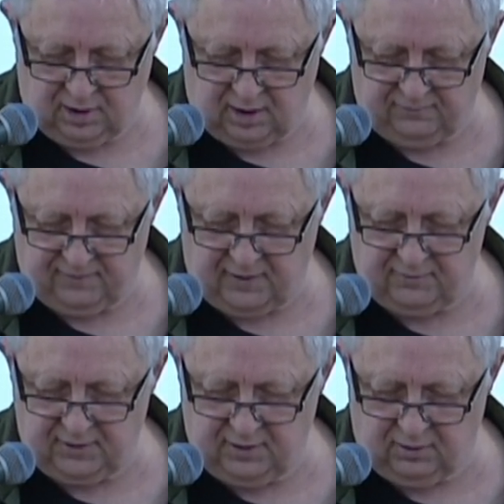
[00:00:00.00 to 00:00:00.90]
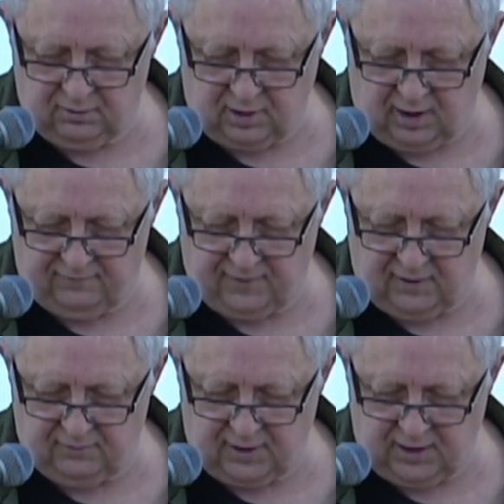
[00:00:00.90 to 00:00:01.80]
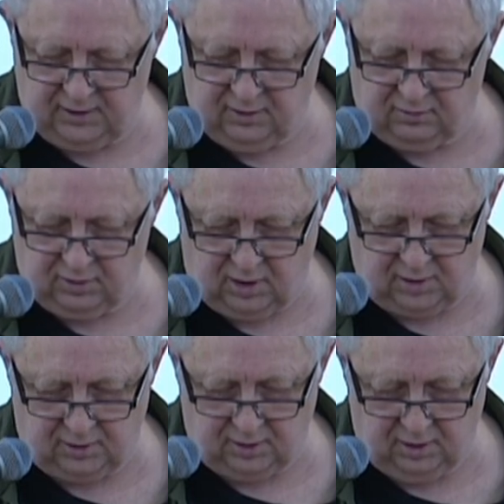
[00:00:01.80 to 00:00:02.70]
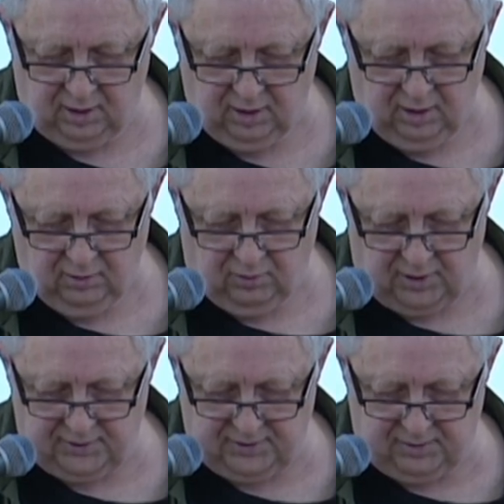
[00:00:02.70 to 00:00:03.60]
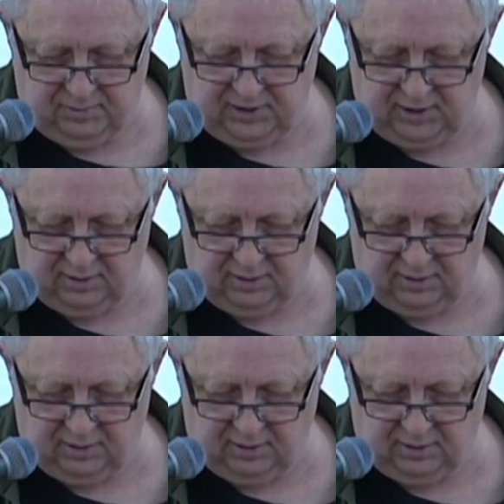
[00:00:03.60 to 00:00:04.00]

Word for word: I found it no I found I no longer wanted to be